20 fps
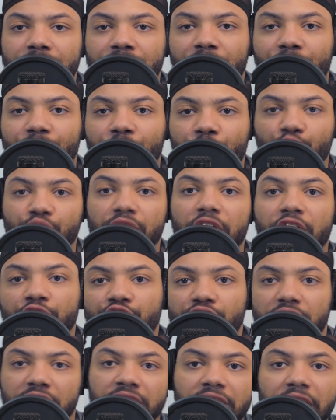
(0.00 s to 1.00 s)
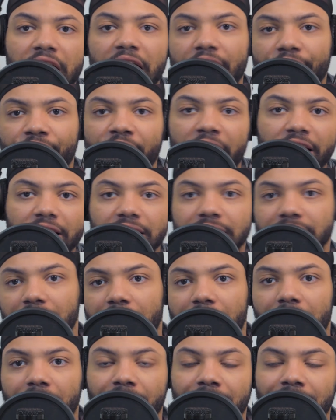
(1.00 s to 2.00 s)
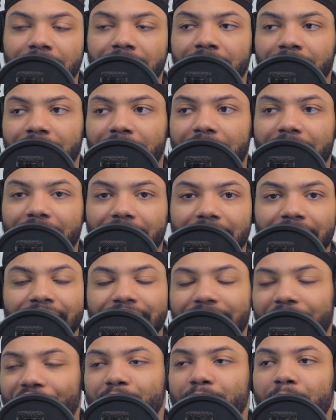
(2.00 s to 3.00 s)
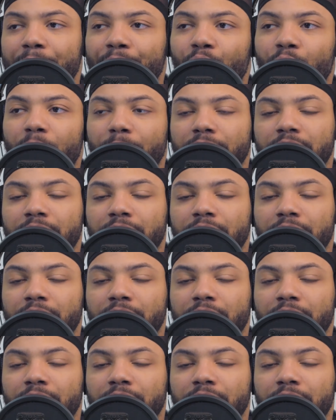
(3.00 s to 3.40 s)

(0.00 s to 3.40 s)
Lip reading: the 300 style fighting style. Like, I remember when